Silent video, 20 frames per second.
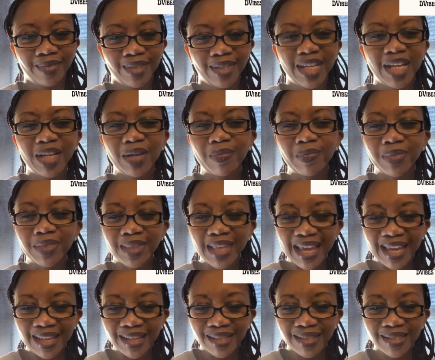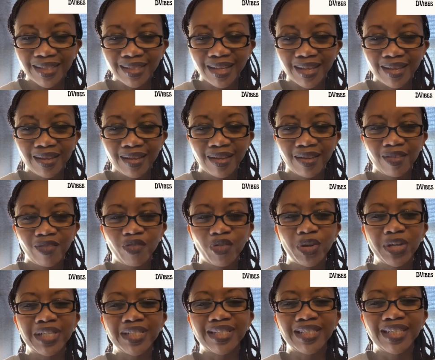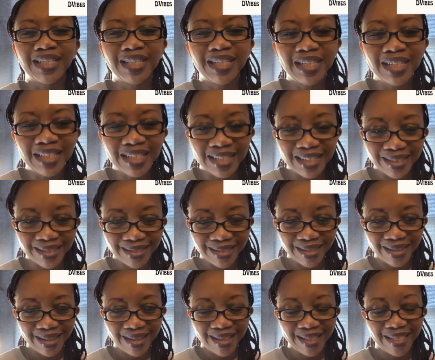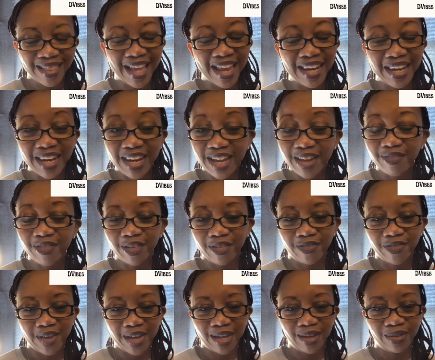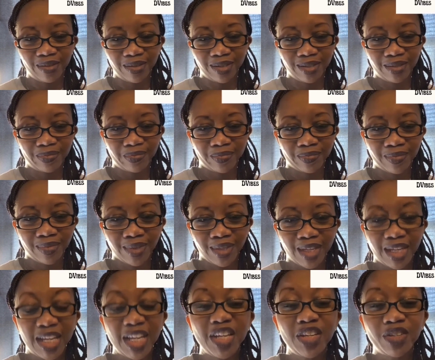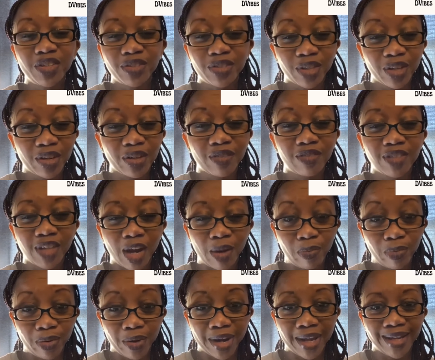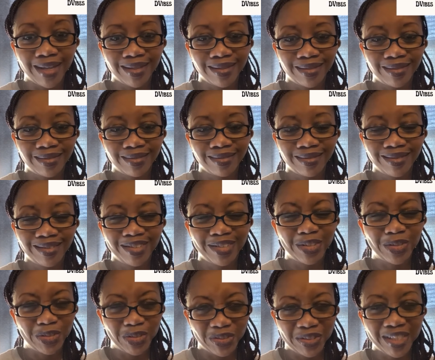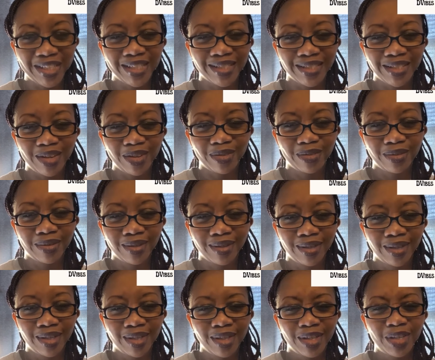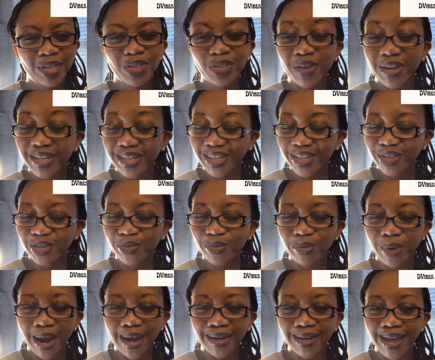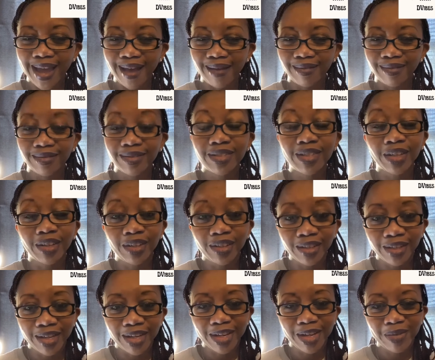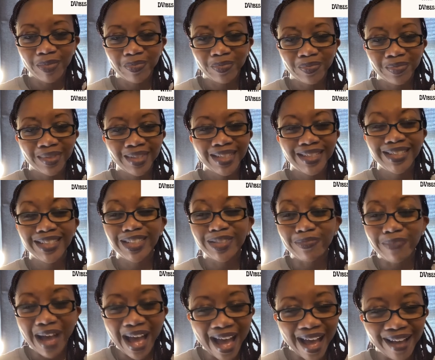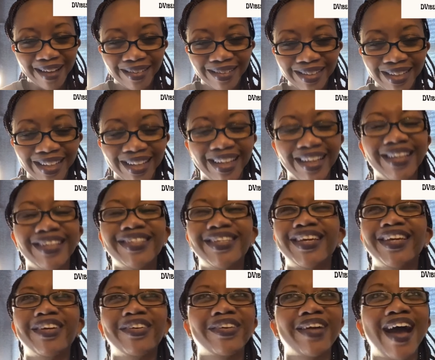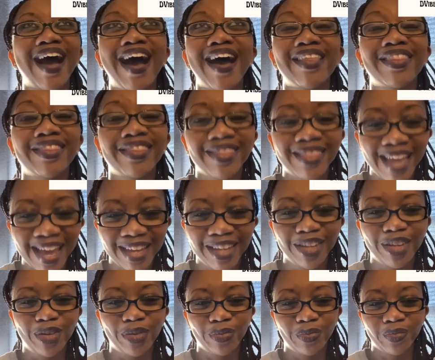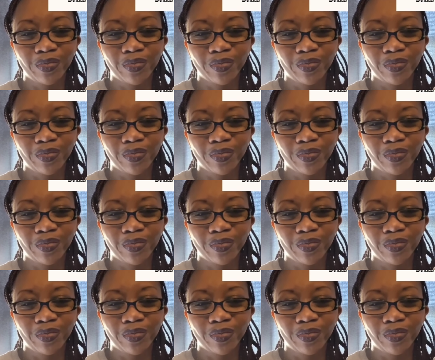Tell Him thanks for His goodness that never fails. He deserves our praise. Don't you think so? So I need you right now to look up, smile, and tell God thank you.